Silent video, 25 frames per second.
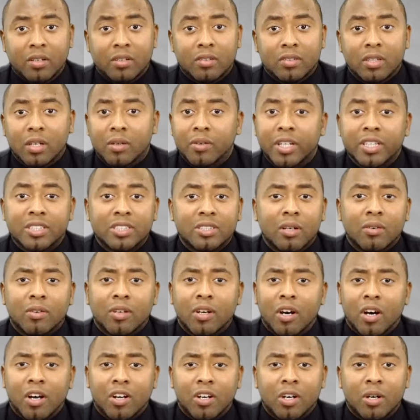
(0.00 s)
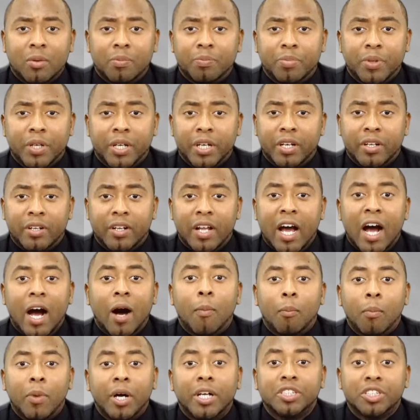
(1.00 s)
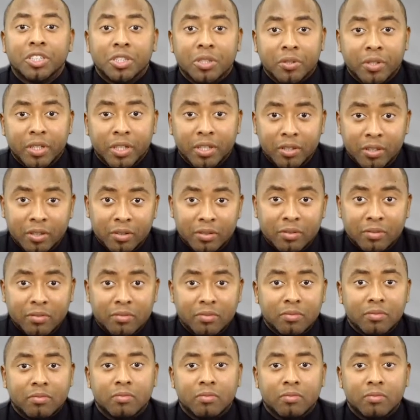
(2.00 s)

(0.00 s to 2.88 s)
Don't get so caught up in how much you can do.